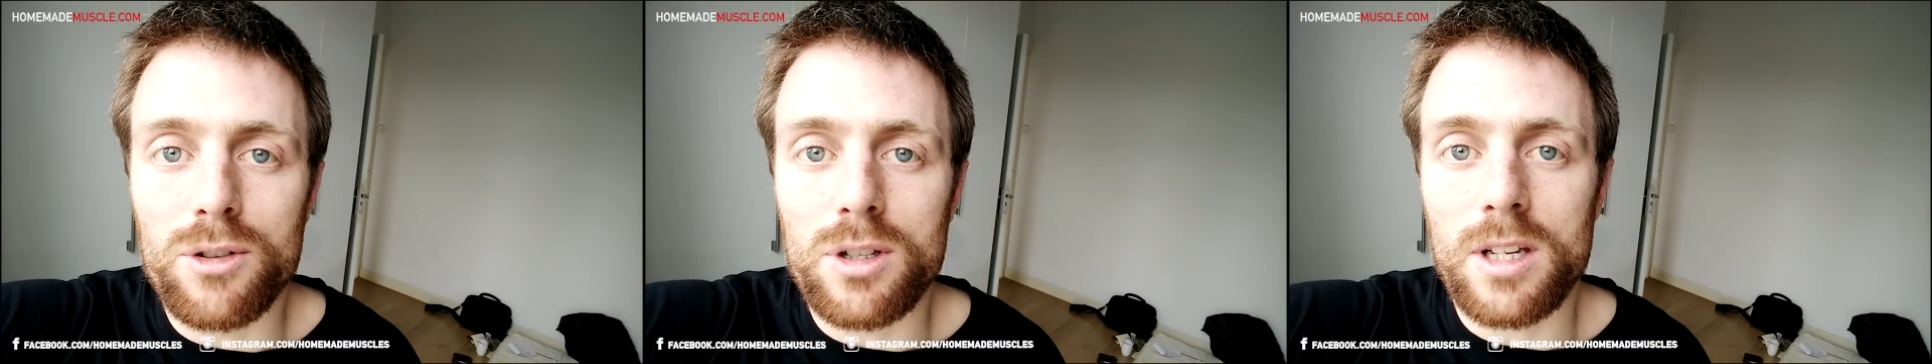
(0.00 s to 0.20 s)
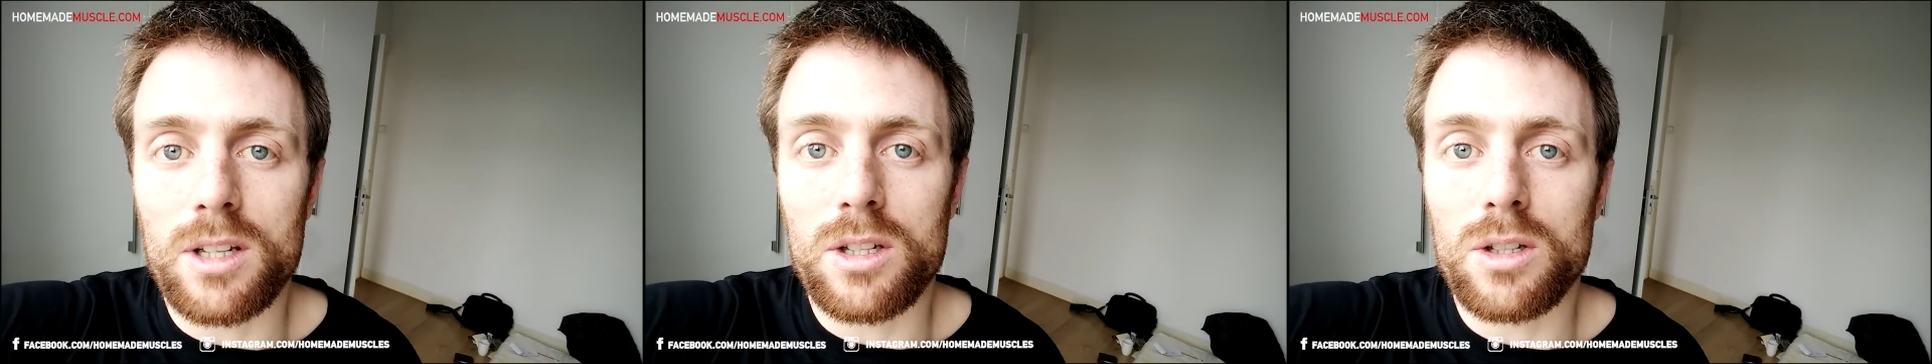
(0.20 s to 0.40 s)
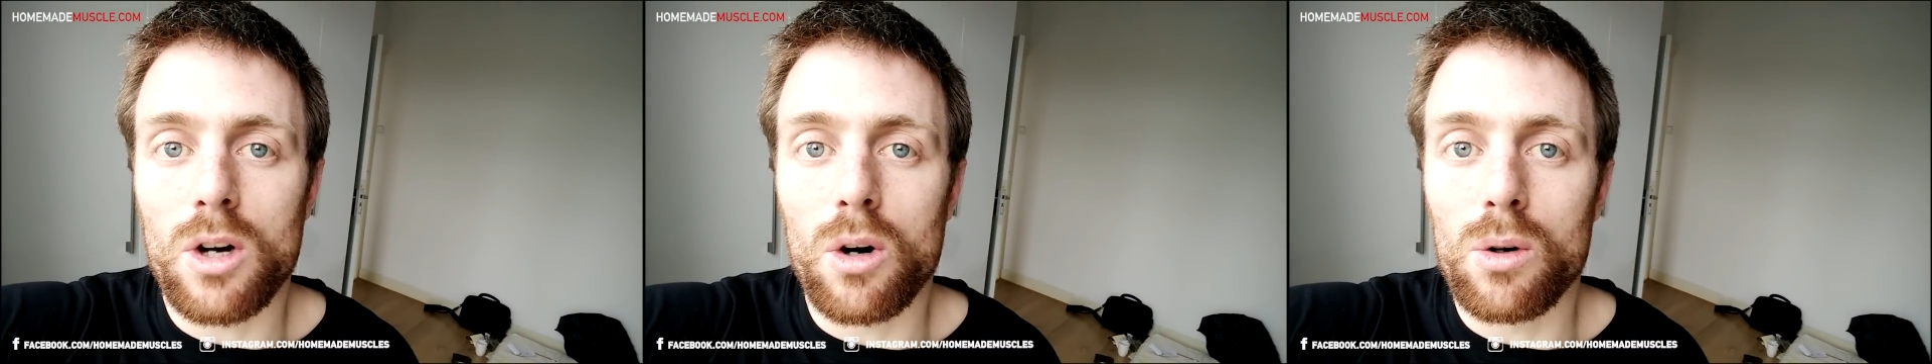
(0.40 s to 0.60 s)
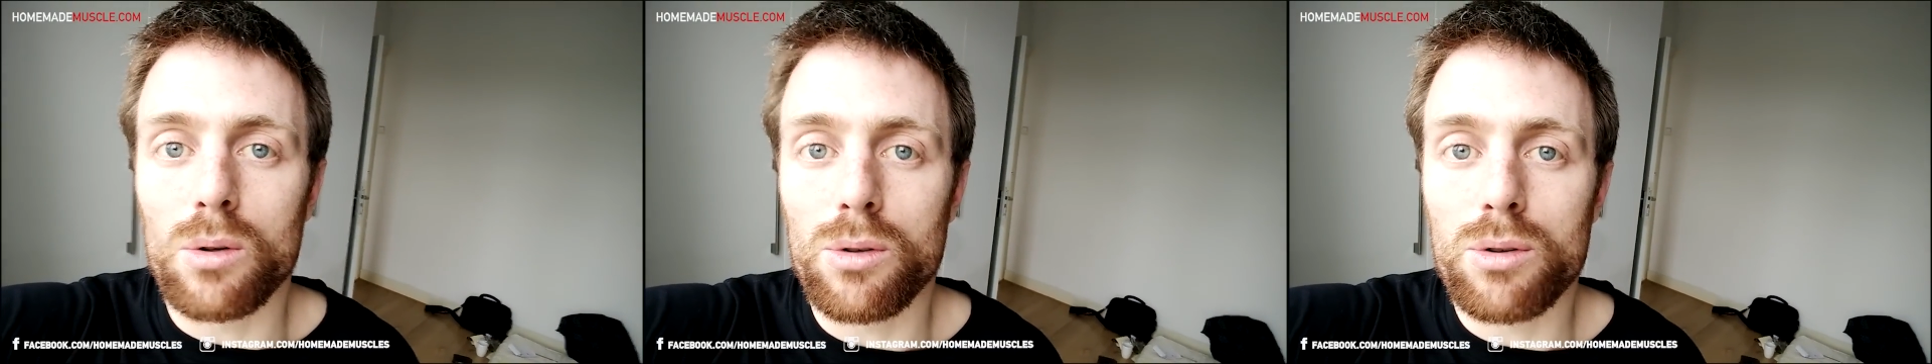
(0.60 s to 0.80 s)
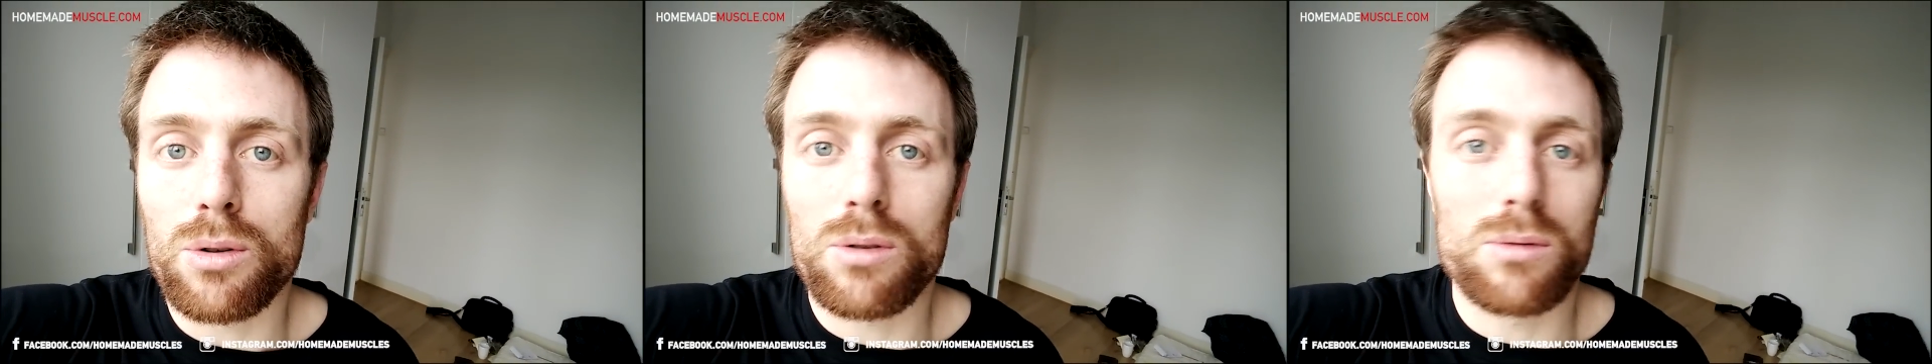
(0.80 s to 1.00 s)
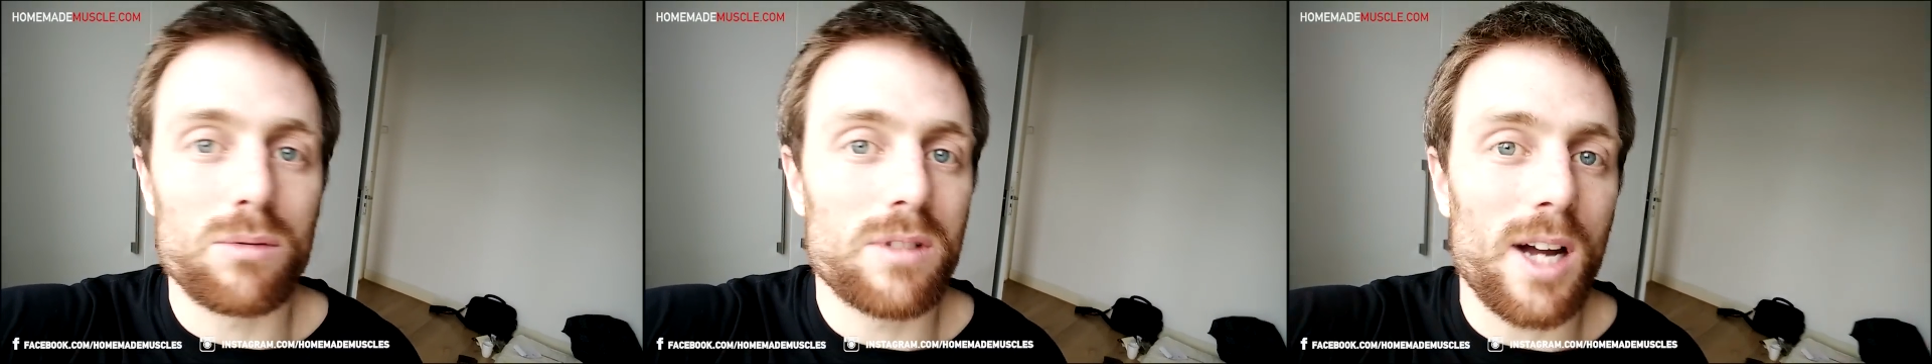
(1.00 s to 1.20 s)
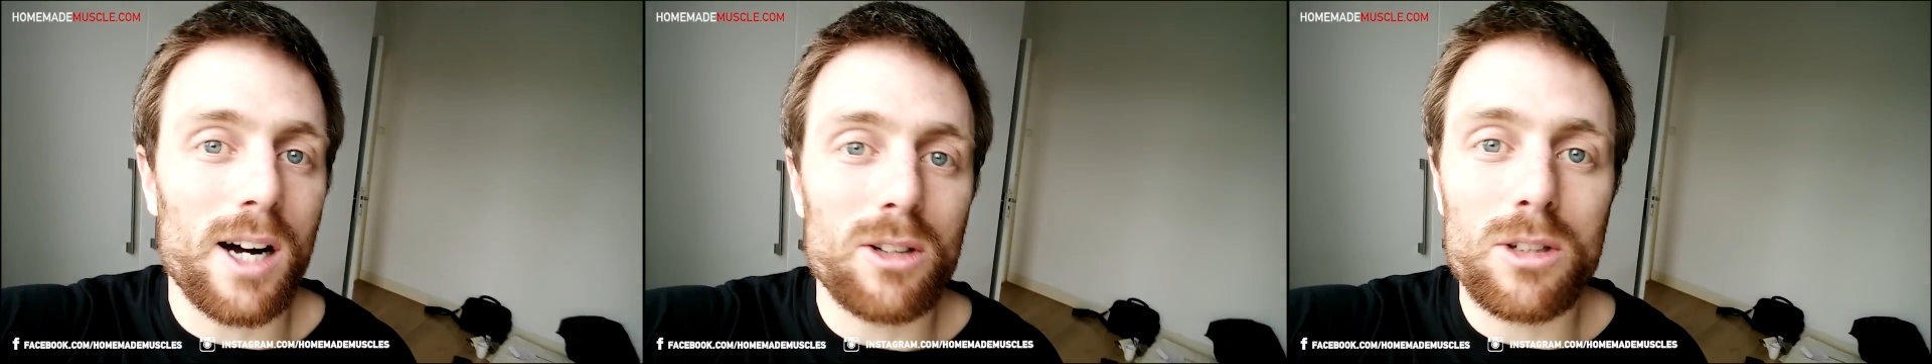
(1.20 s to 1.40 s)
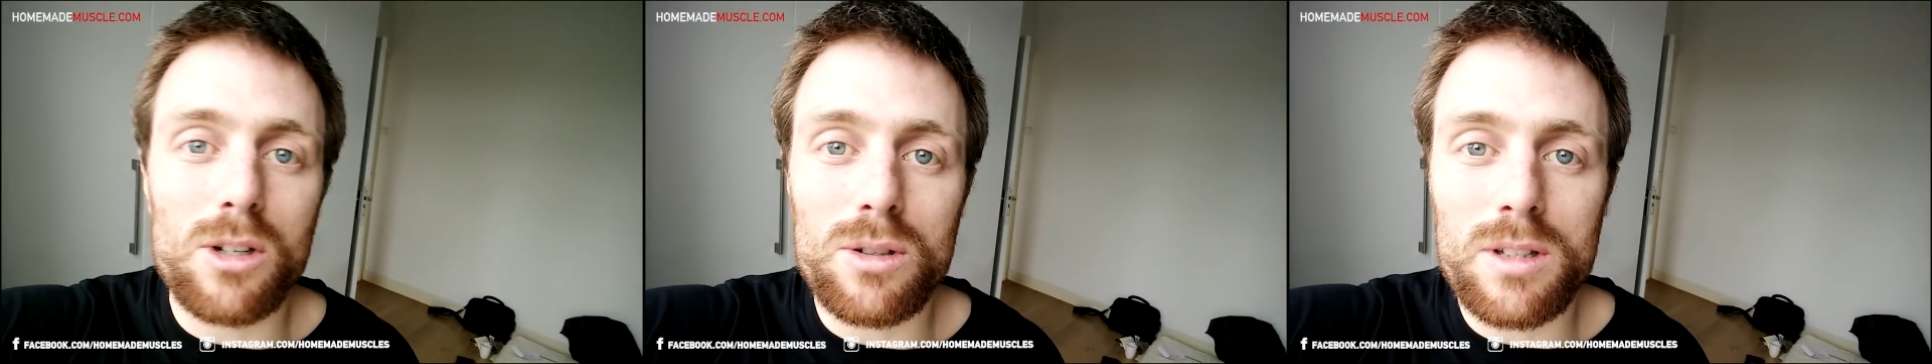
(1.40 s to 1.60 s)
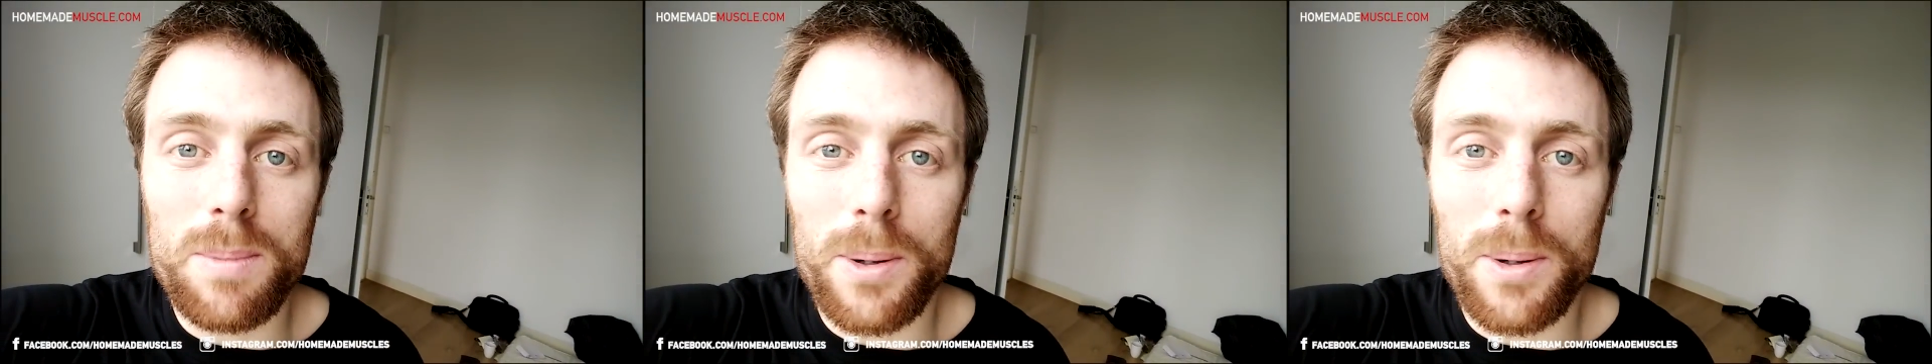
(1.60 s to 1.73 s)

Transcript: You can also download the